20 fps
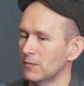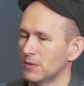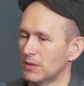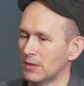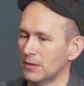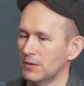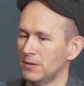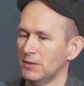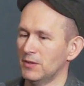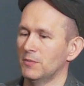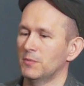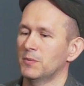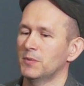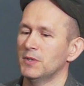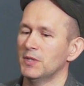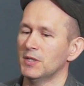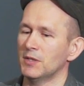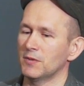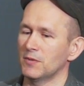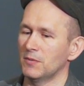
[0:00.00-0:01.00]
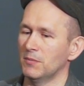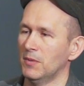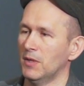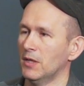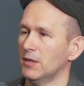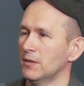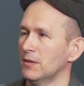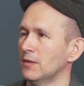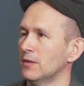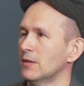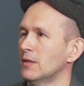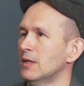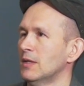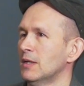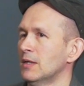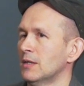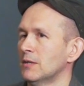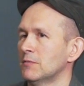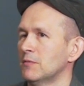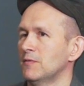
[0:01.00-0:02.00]
we can learn a pretty good model
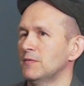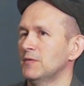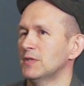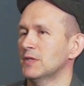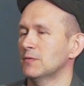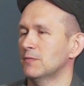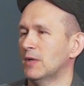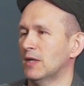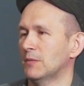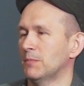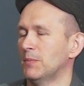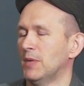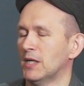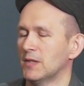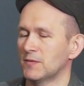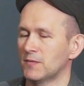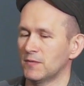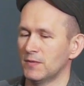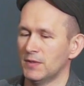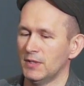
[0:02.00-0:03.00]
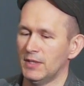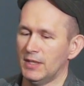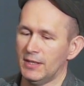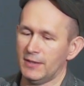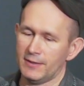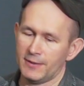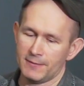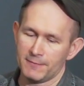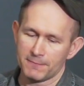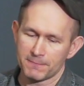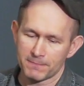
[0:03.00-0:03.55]
with just one pass through the data.